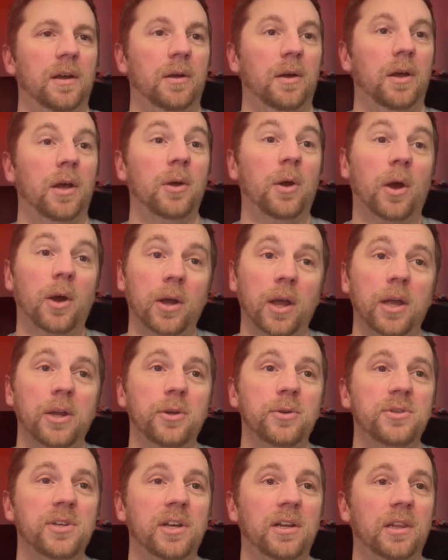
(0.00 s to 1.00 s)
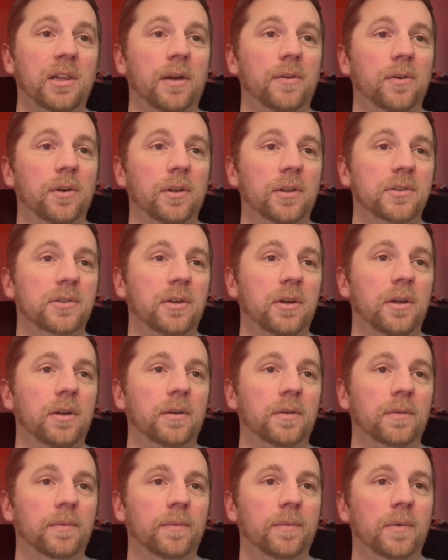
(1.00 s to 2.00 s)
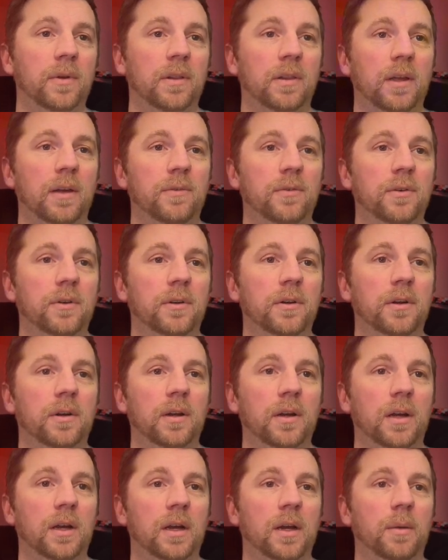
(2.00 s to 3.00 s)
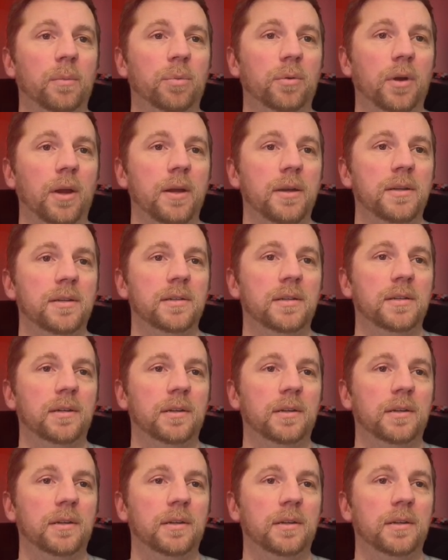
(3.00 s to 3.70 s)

Okay, I do see clever. That's good. Clever, bright.